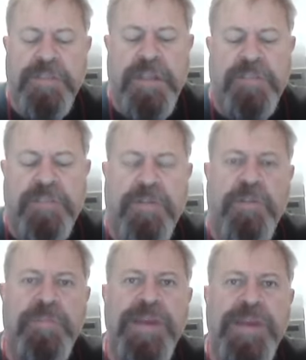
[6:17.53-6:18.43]
And then if you go
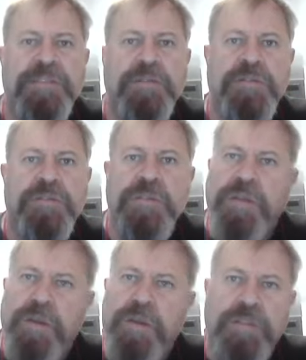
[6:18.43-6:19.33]
to basalts,
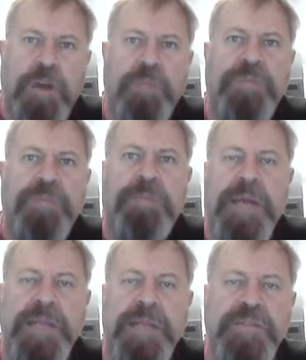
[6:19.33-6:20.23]
it's open
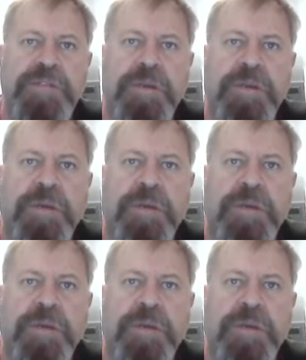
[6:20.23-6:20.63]
plains.